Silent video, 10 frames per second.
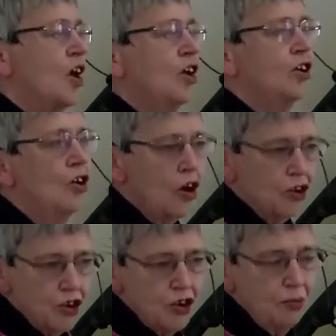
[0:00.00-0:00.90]

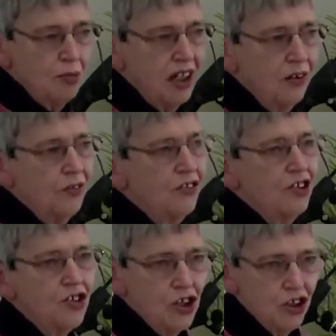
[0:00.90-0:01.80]
not to be given
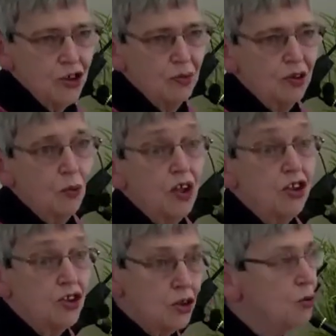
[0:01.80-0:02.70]
the judgment we
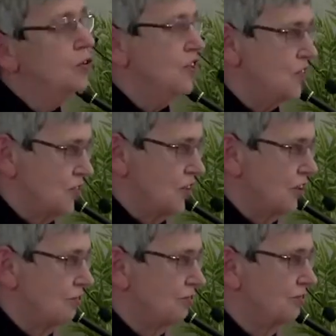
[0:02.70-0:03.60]
do
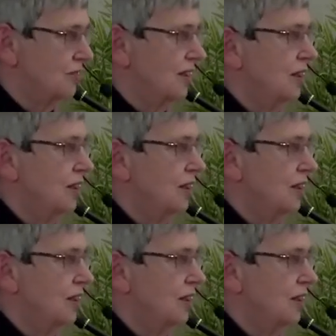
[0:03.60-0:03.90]
deserve,